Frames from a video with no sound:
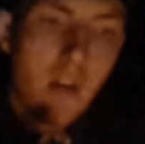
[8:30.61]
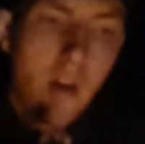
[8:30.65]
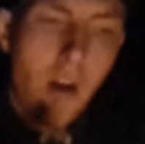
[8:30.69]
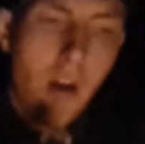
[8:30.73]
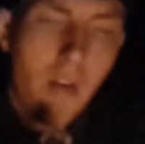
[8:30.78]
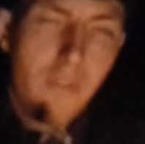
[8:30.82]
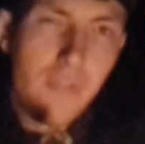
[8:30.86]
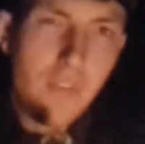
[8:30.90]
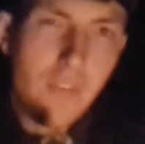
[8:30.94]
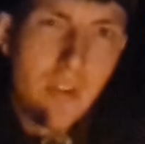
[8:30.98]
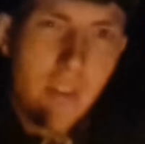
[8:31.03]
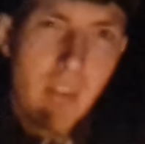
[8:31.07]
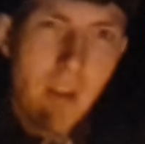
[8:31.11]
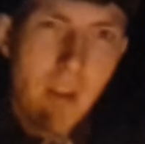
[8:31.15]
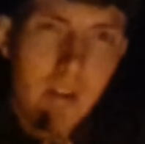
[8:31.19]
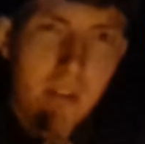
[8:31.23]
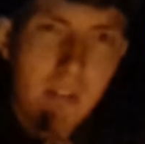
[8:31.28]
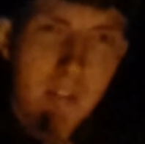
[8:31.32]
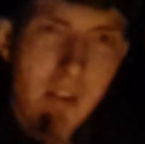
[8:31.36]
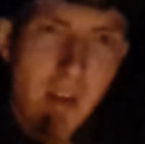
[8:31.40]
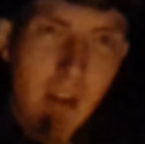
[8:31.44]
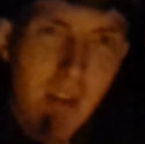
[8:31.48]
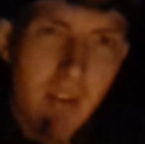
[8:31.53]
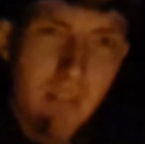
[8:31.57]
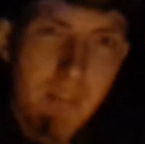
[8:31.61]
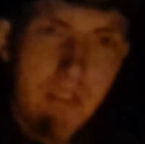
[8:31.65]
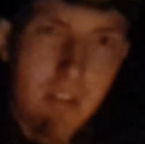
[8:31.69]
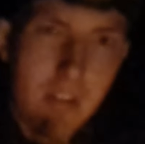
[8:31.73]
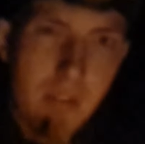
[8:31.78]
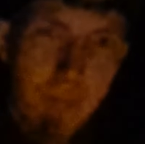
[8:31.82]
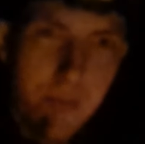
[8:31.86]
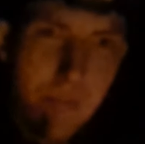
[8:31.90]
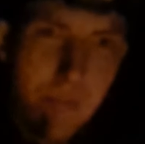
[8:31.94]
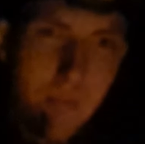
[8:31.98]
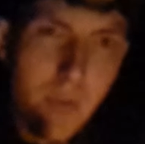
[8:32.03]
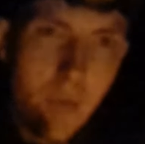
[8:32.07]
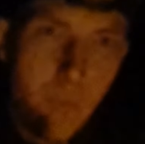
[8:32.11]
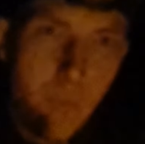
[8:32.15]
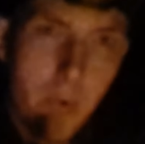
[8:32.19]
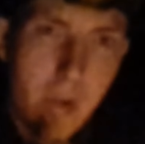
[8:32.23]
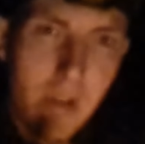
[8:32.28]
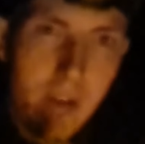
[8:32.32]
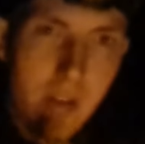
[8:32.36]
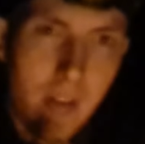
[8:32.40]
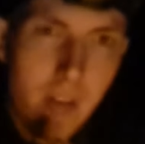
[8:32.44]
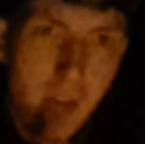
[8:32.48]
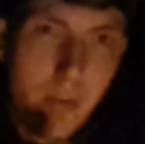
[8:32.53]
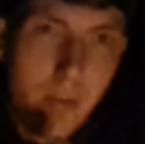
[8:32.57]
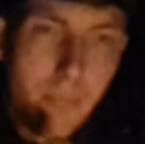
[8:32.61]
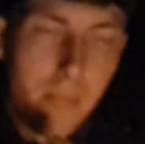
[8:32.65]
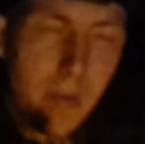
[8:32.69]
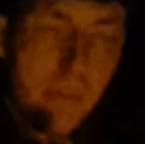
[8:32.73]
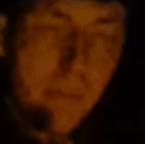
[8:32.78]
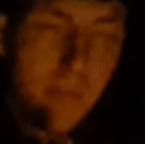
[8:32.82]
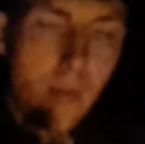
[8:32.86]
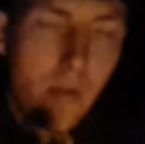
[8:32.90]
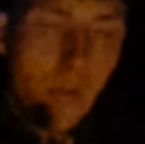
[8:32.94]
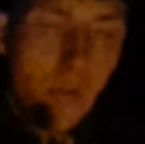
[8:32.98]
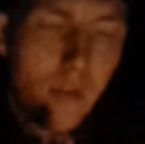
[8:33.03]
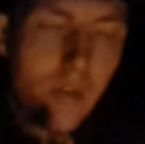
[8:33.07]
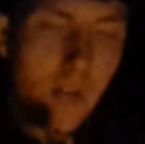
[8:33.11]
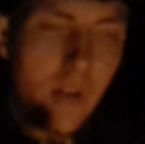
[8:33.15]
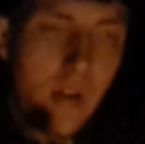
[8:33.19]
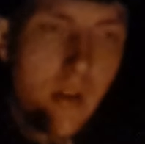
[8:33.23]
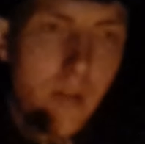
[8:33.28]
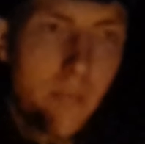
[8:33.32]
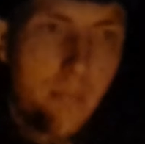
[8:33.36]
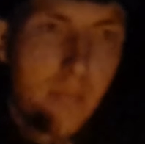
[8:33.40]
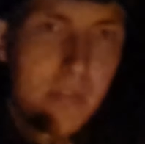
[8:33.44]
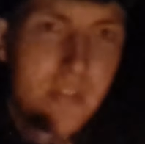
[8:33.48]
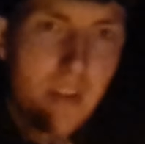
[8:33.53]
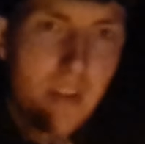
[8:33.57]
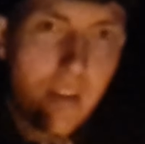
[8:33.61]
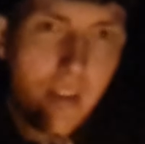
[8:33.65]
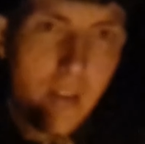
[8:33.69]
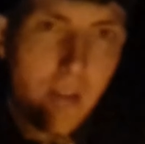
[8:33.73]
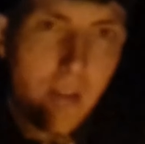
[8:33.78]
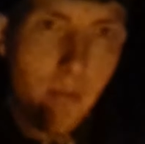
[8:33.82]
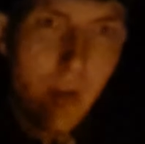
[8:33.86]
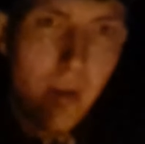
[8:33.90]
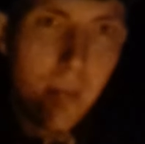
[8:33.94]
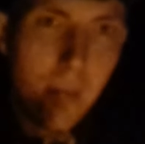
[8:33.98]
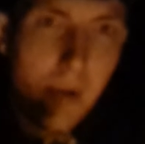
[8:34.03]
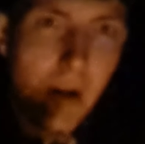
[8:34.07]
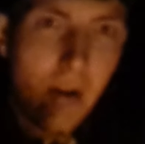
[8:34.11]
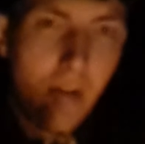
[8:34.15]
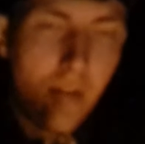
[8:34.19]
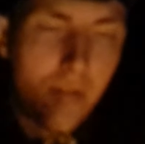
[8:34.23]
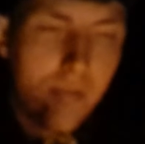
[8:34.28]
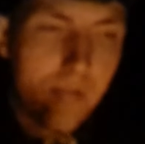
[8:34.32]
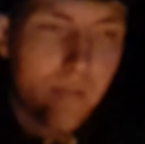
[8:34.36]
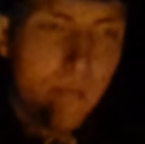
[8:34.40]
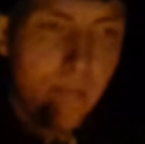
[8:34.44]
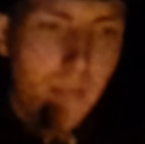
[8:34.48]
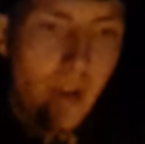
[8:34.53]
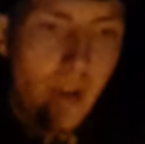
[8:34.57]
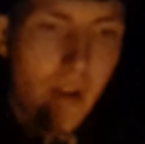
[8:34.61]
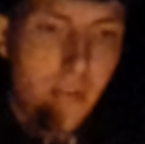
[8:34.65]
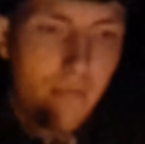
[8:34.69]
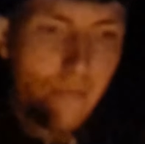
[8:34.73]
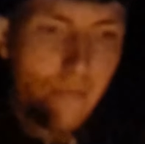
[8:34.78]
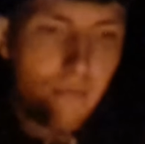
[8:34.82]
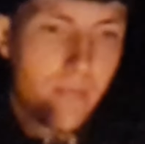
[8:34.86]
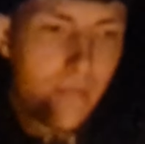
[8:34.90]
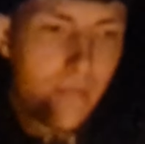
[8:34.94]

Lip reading: Hopefully that kind of deals with the wind a little bit more, particularly when I'm out on some like